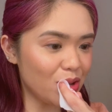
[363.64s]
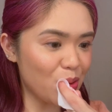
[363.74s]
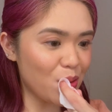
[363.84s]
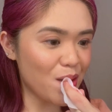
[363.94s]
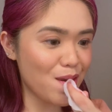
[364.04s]

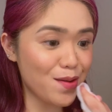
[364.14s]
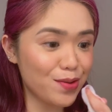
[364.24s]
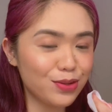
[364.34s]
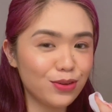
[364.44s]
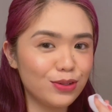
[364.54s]
yung hindi
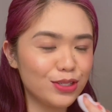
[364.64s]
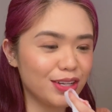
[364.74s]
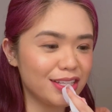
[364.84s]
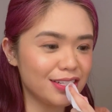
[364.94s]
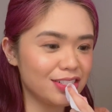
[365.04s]
ko
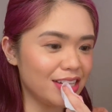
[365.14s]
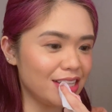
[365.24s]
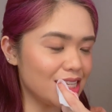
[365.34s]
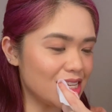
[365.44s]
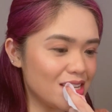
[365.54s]
nagugustuhan sa
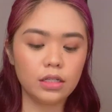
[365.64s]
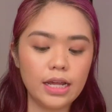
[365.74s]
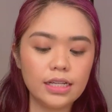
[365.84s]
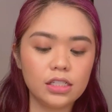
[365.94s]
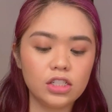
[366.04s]
shades.
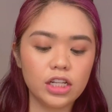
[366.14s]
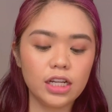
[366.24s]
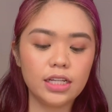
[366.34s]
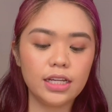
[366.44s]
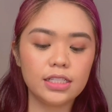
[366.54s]
Next
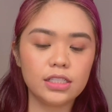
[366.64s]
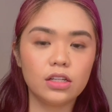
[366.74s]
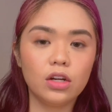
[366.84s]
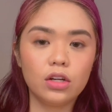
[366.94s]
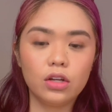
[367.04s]
shade is
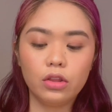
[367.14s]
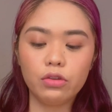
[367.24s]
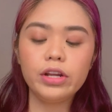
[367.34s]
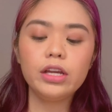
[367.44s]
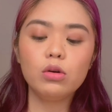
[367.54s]

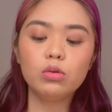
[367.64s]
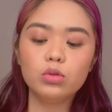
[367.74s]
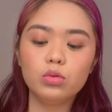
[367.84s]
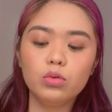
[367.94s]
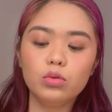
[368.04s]

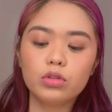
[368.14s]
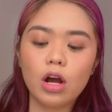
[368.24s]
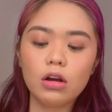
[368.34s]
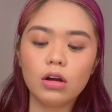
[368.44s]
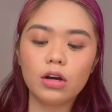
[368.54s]
302
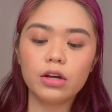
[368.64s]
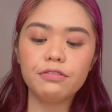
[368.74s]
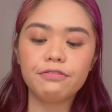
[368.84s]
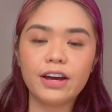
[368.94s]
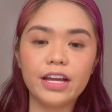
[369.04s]
Rock
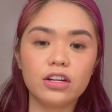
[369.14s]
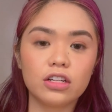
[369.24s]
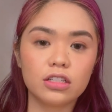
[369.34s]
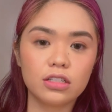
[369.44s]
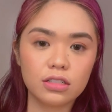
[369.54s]
on
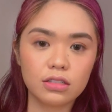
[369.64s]
Fire.